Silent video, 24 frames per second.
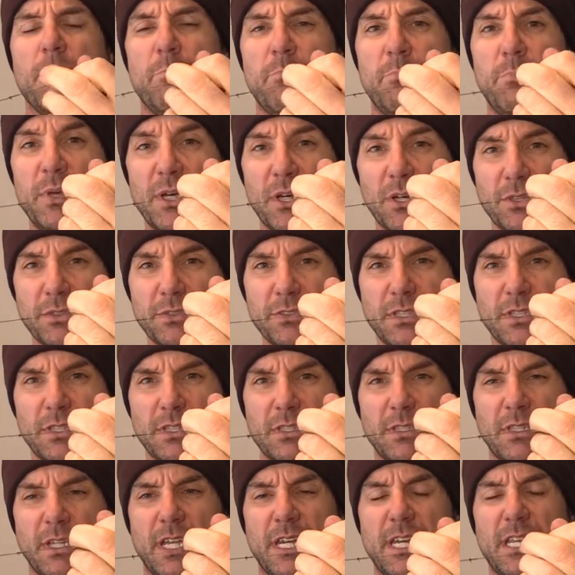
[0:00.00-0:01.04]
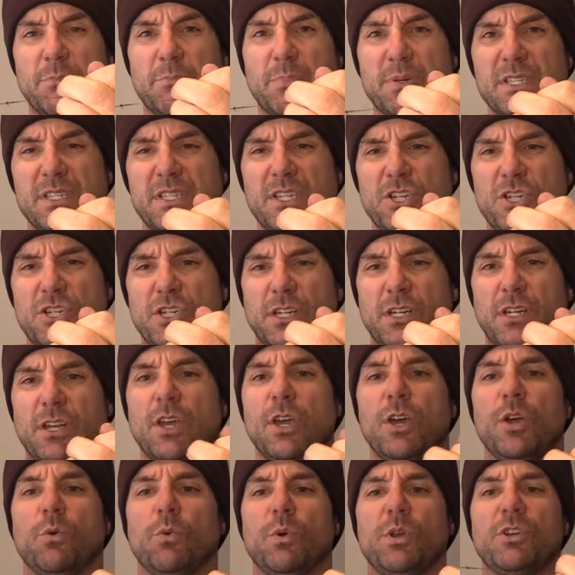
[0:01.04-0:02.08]
built and in position.
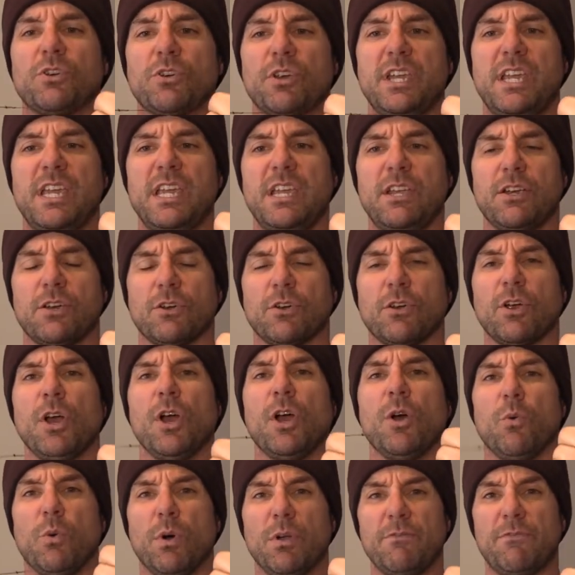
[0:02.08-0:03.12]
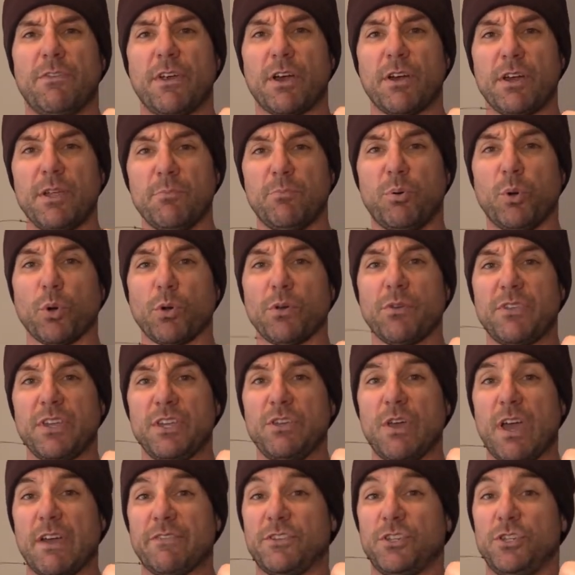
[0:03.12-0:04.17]
When you're here, one very important thing
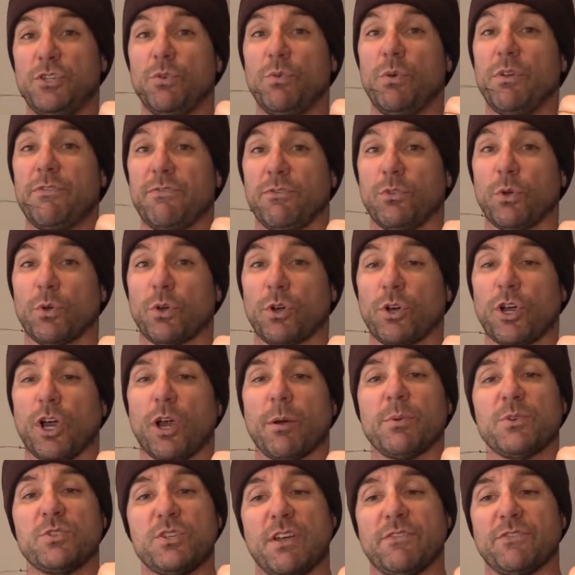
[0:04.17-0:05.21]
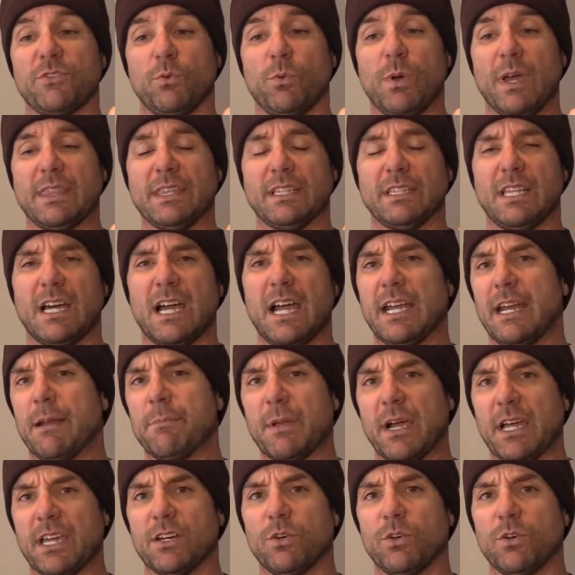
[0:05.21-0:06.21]
you have to do with fluorocarbons, you have to wet the line. I'm not going